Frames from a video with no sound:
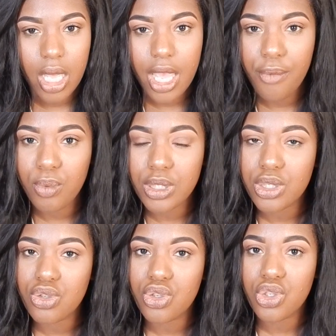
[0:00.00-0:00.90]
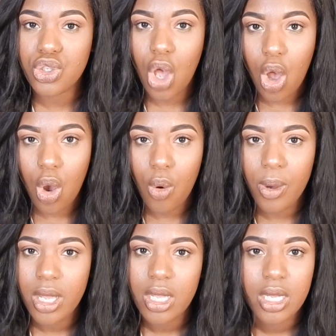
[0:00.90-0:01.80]
It was
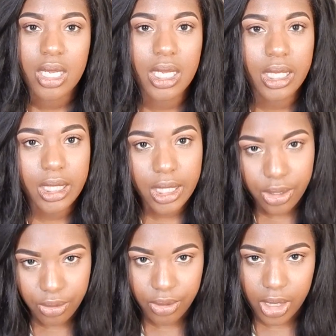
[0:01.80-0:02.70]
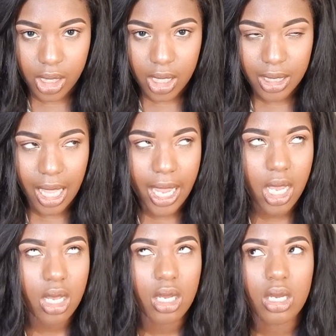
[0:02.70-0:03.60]
so glittery, like,